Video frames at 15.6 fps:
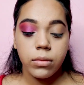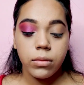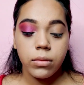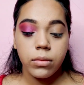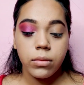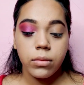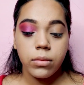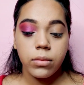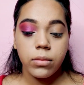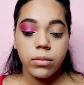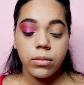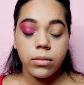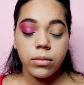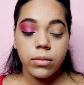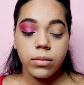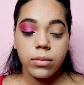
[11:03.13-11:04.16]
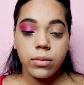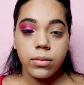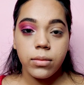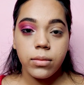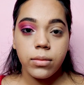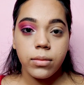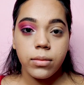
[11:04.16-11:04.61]

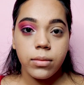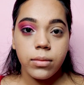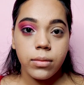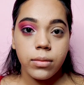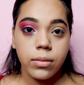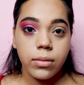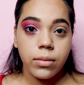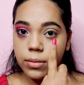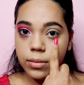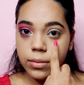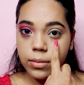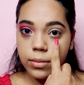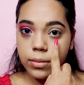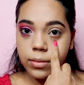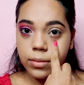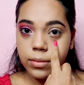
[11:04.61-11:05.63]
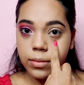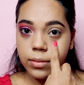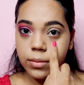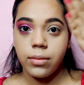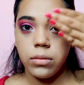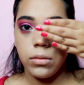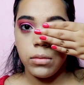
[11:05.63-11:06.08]

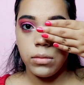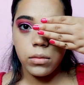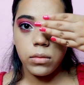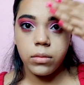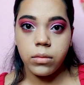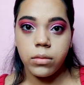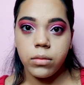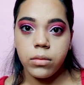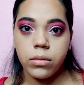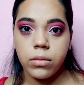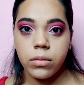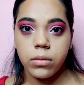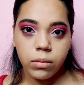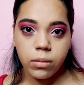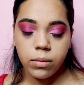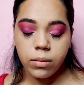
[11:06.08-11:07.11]
(silence)